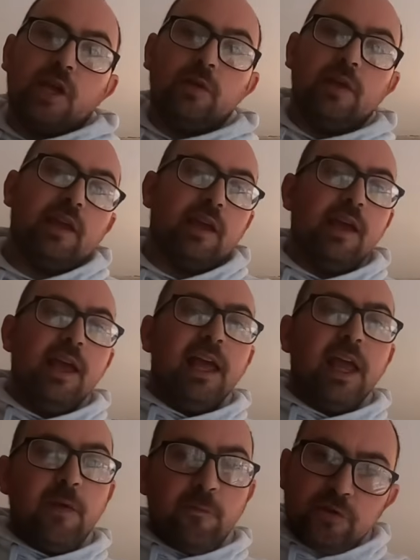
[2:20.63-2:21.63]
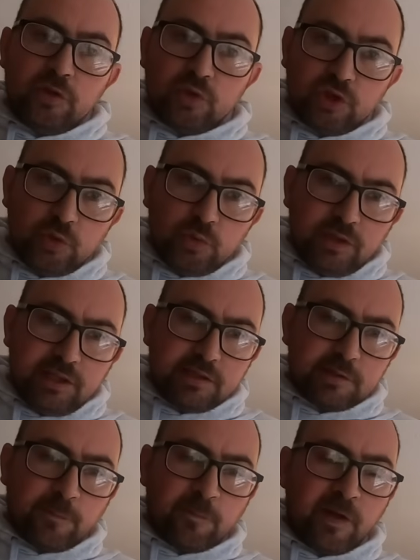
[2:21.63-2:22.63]
out here. If you do need
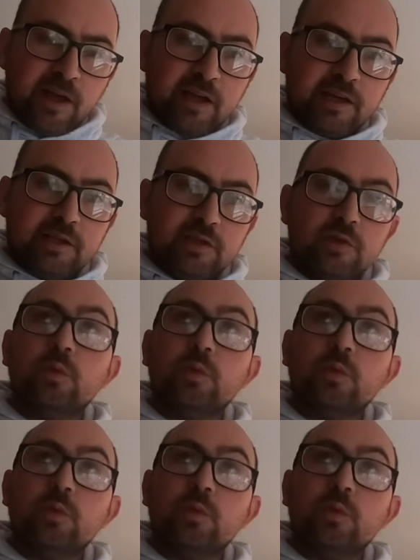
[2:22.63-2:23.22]
to find